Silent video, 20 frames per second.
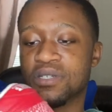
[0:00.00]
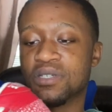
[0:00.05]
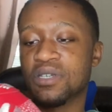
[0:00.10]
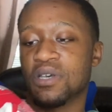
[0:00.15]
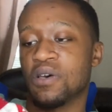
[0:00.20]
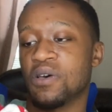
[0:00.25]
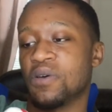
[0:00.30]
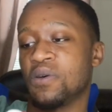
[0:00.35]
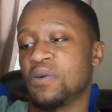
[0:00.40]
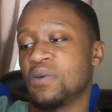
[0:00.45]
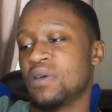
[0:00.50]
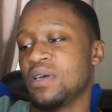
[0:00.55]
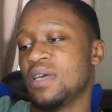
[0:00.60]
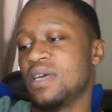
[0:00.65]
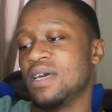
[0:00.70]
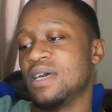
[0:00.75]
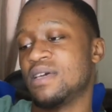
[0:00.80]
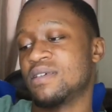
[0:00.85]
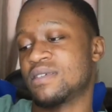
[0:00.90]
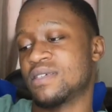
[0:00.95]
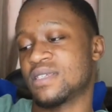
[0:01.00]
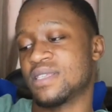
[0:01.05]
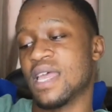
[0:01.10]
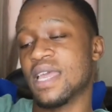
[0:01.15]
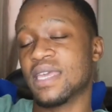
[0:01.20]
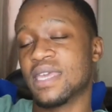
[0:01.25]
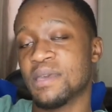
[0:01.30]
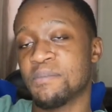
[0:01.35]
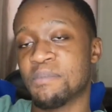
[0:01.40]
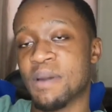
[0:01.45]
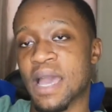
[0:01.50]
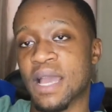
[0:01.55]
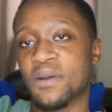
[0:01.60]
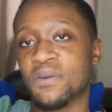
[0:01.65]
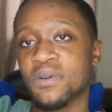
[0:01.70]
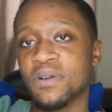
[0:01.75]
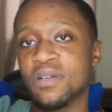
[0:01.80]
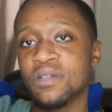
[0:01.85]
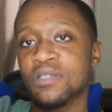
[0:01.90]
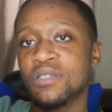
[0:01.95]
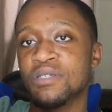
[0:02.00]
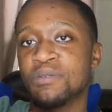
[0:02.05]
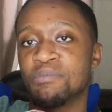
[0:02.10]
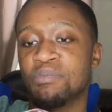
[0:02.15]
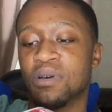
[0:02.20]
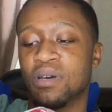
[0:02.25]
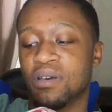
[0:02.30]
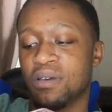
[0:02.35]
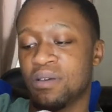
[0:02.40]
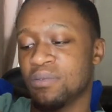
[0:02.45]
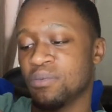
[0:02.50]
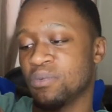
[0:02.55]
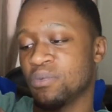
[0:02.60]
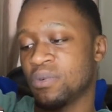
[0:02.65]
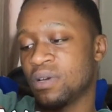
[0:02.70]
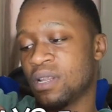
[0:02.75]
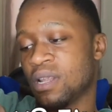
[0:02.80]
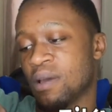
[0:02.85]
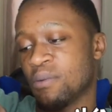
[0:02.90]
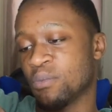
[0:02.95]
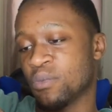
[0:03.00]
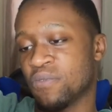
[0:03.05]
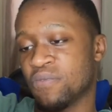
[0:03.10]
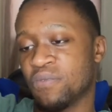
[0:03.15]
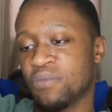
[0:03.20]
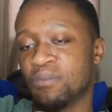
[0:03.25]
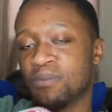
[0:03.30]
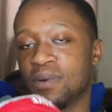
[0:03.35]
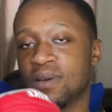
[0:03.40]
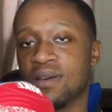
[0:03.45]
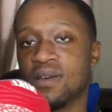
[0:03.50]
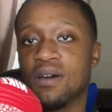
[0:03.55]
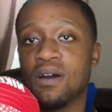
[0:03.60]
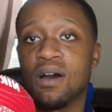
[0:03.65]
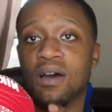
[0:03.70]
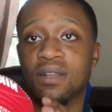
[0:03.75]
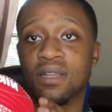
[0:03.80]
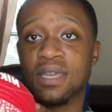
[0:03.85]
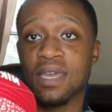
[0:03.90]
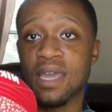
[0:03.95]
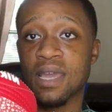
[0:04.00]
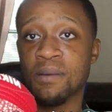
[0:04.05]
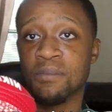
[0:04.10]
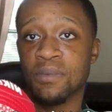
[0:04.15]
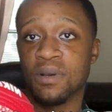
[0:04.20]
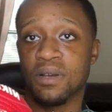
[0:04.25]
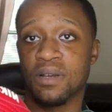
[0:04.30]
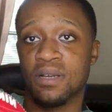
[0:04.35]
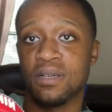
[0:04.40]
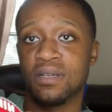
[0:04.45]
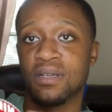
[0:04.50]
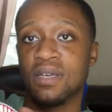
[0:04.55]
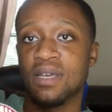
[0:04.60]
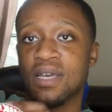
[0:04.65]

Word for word: So this is Nike backwards, but when I'm but on camera,